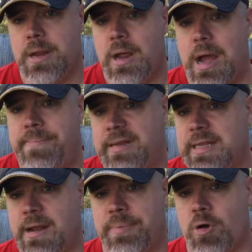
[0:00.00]
I picked it
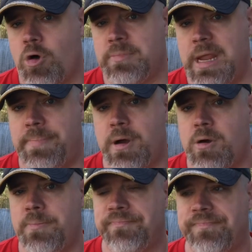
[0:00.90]
up at Home
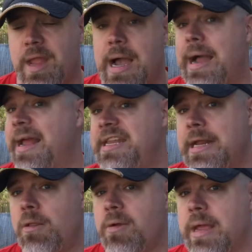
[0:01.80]
Depot. I did
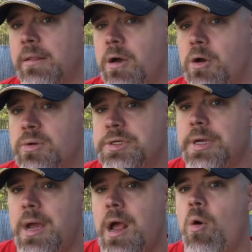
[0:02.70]
look at Lowe's.
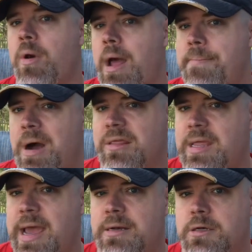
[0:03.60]
When I bought
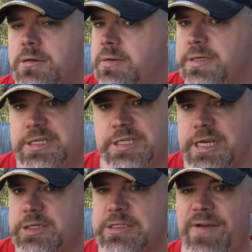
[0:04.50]
that
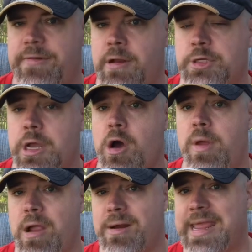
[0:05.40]
6 or 7 years ago
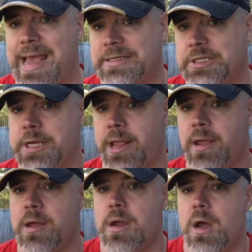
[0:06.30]
here in Kansas City,
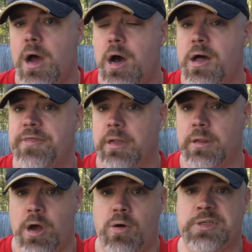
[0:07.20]
the
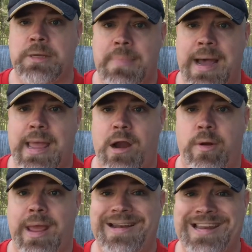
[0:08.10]
Lowe's in my
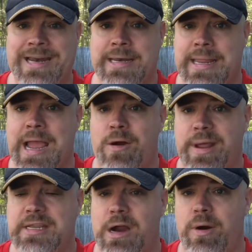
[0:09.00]
area didn't carry
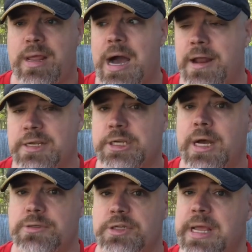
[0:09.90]
terracotta
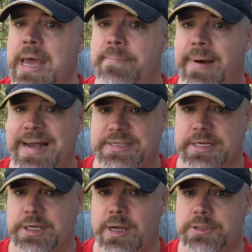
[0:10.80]
saucers. They had plastic
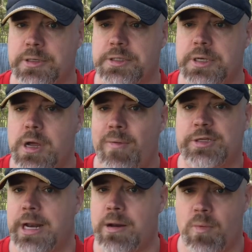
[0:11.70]
saucers, which
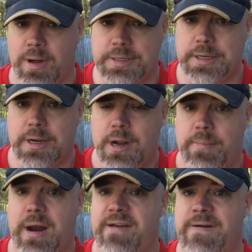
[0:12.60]
I didn't want.
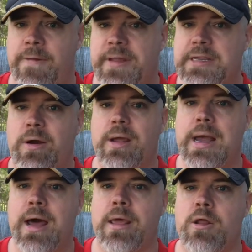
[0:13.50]
But I found the
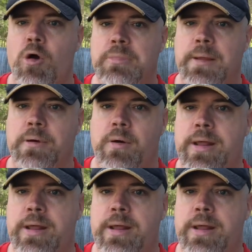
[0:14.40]
terracotta at Home Depot.